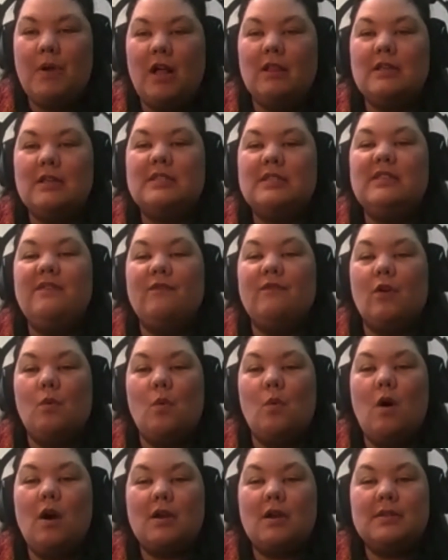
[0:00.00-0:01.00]
policy for
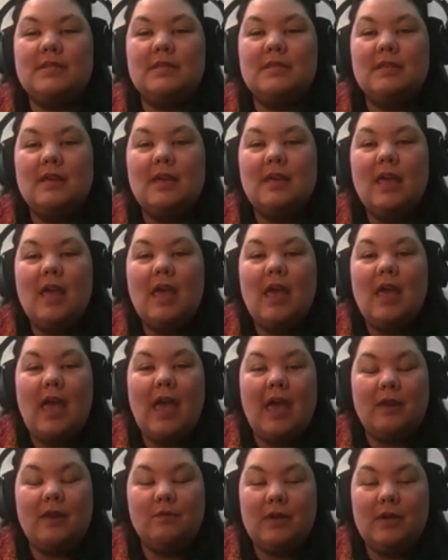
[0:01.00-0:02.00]
walks?
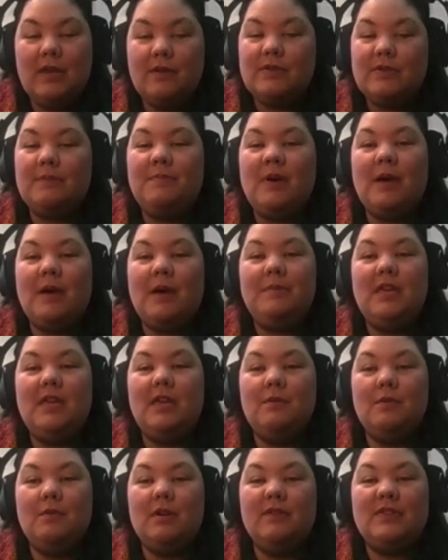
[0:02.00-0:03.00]
And when he was a puppy,
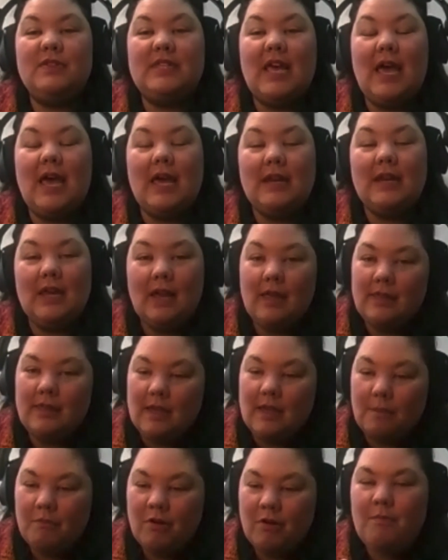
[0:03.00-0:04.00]
he would have said,
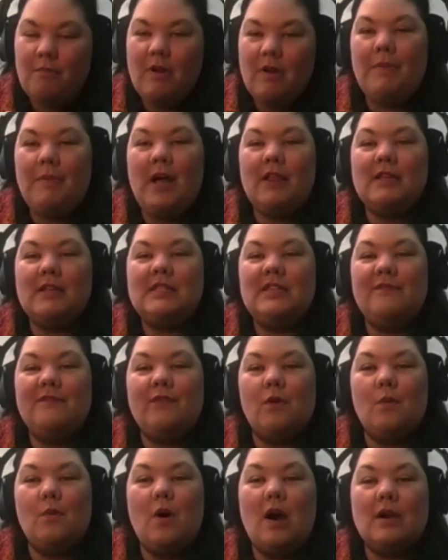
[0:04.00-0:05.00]
the appropriate policy
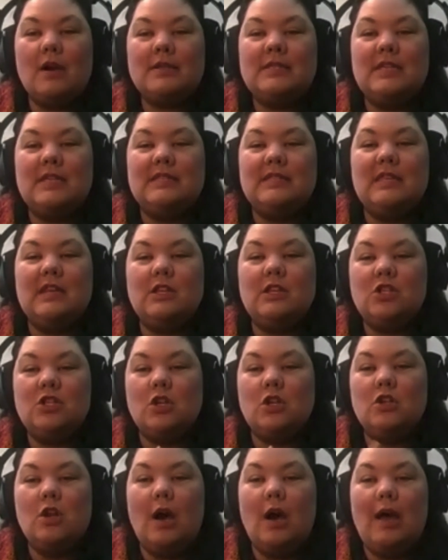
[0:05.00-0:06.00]
for walks is that it
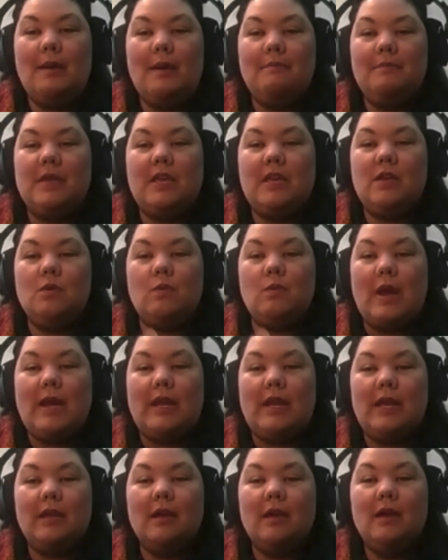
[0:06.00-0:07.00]
should not be
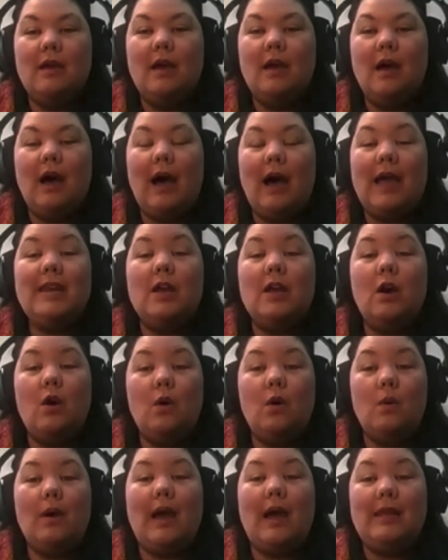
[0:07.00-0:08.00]
raining. I
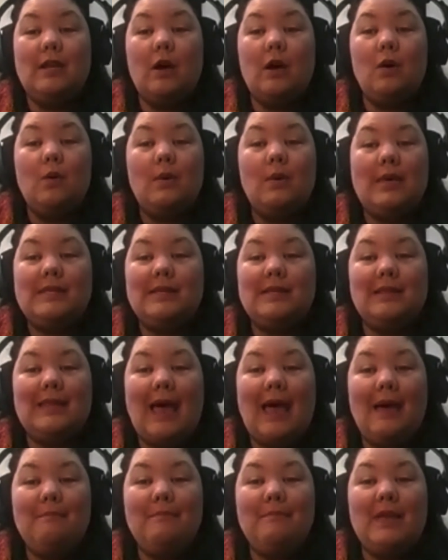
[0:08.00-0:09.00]
know, he's a
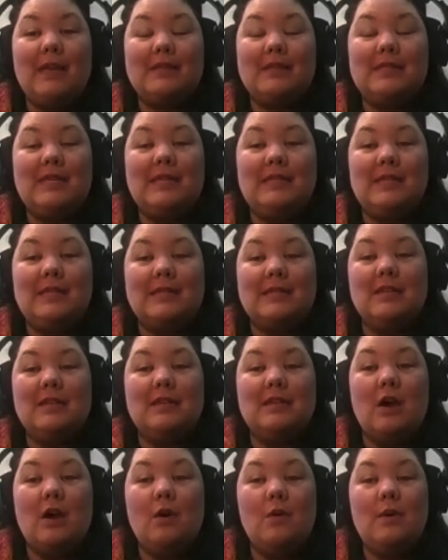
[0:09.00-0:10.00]
lab mix. He doesn't
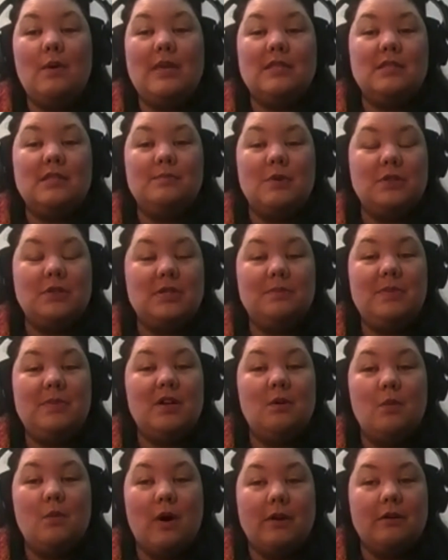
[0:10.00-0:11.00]
know he's supposed to be
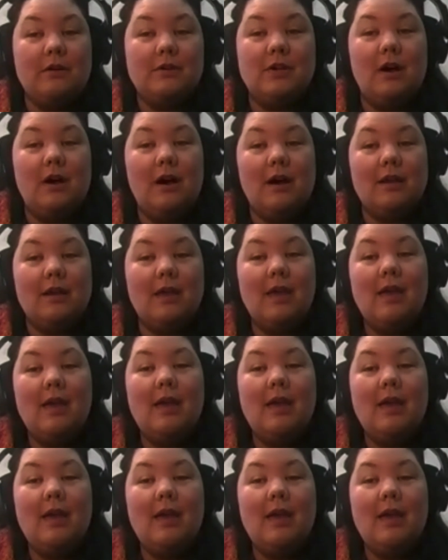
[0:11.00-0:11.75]
a water dog.